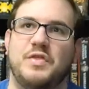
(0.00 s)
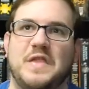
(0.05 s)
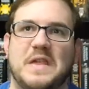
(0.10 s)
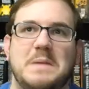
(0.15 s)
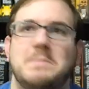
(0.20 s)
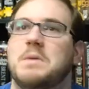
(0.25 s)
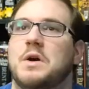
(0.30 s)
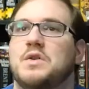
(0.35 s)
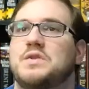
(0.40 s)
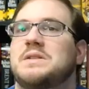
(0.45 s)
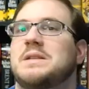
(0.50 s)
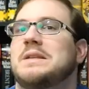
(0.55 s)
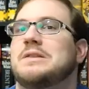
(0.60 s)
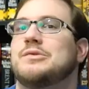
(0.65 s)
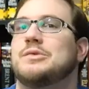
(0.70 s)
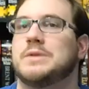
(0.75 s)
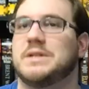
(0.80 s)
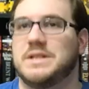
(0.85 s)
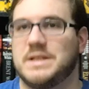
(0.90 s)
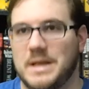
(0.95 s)
the most
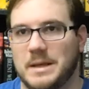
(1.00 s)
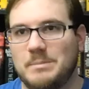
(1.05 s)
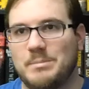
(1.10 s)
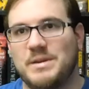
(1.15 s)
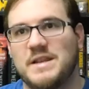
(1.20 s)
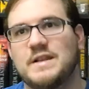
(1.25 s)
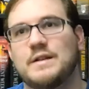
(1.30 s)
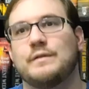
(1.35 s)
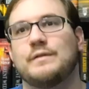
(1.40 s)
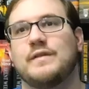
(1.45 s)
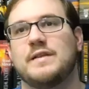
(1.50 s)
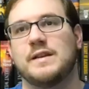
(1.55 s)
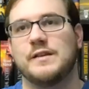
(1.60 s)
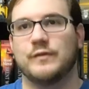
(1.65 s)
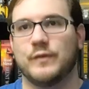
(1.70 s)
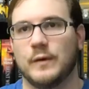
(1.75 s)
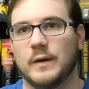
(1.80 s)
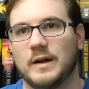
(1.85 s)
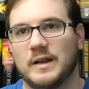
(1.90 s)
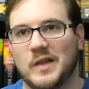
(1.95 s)
interesting
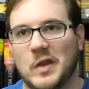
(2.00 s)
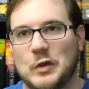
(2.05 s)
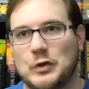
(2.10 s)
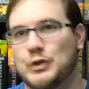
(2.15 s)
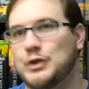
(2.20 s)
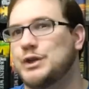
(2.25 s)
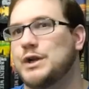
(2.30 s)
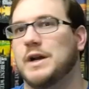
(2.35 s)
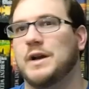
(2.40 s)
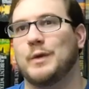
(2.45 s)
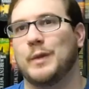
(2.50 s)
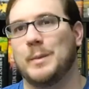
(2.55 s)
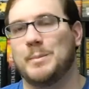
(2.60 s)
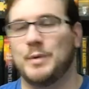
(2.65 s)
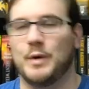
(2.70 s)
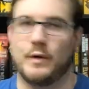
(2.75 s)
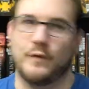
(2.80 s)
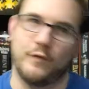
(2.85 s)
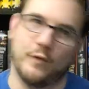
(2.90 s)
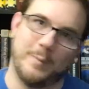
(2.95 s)
POV for a large chunk of the
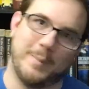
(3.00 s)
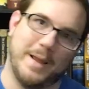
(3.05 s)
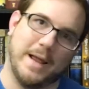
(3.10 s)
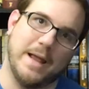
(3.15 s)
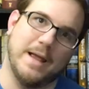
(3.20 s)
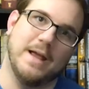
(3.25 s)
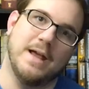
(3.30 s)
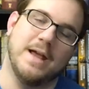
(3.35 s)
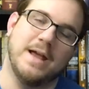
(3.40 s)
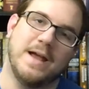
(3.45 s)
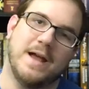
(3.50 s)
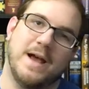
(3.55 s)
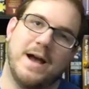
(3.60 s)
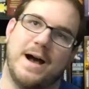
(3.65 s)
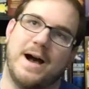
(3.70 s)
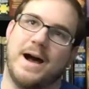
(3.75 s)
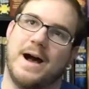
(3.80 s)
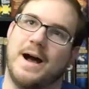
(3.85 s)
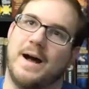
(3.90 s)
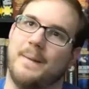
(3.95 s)
book for me.
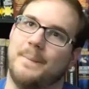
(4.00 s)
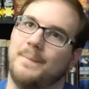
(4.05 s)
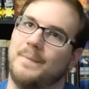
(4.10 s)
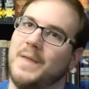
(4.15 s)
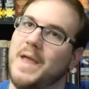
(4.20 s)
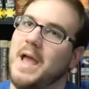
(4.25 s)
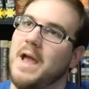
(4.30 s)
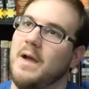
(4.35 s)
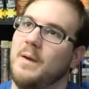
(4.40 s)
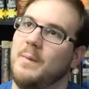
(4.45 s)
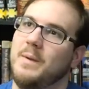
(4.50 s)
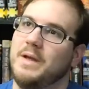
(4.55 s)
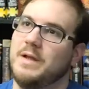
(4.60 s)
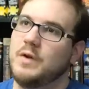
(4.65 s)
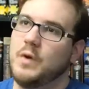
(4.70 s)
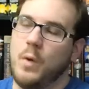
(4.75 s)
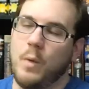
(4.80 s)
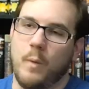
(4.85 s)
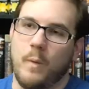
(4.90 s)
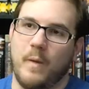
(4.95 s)

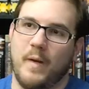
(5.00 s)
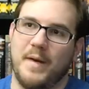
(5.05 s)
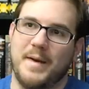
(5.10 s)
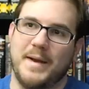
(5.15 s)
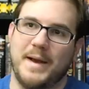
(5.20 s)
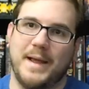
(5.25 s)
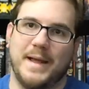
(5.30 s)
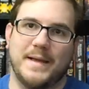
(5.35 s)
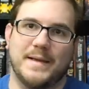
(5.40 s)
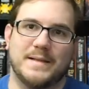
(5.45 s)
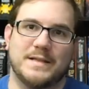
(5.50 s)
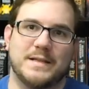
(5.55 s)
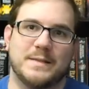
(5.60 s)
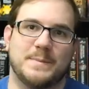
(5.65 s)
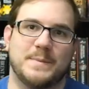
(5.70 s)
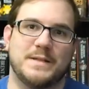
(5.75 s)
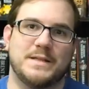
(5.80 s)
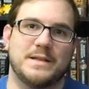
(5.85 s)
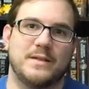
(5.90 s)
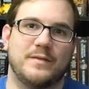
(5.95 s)
Corin is
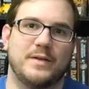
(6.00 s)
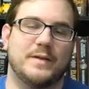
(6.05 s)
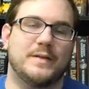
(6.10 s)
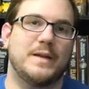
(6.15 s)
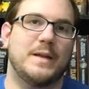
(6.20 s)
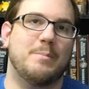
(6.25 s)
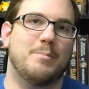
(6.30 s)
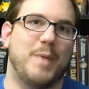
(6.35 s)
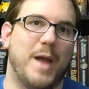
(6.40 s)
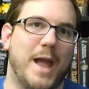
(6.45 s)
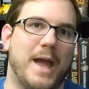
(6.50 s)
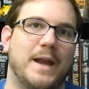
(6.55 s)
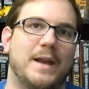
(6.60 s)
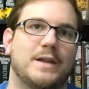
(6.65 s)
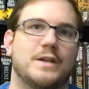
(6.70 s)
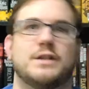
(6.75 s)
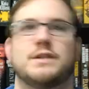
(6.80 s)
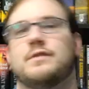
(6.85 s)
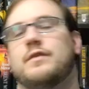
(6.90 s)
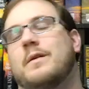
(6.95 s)
specifically
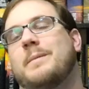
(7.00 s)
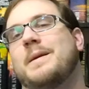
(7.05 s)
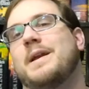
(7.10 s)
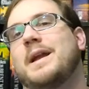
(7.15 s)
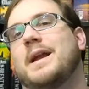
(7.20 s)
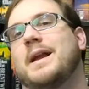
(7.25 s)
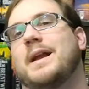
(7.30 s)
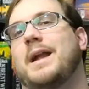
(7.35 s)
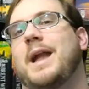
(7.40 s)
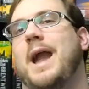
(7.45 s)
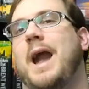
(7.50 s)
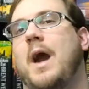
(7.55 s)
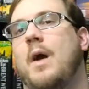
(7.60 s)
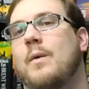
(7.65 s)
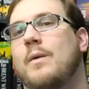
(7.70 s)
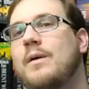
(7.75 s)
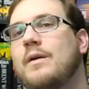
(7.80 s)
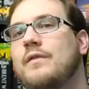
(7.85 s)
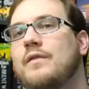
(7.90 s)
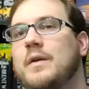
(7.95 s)
banished for being a
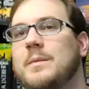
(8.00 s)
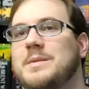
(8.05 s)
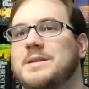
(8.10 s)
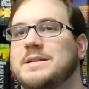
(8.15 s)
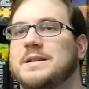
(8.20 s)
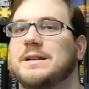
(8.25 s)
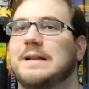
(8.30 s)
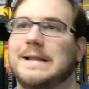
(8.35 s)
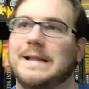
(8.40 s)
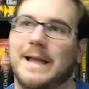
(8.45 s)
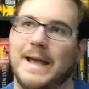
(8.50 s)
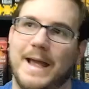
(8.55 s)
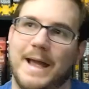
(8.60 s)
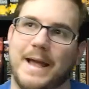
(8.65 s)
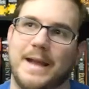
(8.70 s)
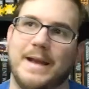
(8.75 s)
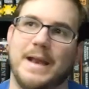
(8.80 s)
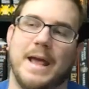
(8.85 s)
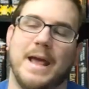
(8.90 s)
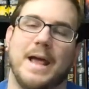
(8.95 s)
coward from his
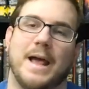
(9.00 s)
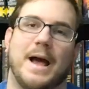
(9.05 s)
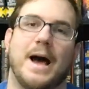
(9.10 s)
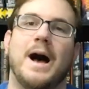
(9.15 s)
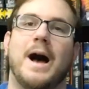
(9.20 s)
clan.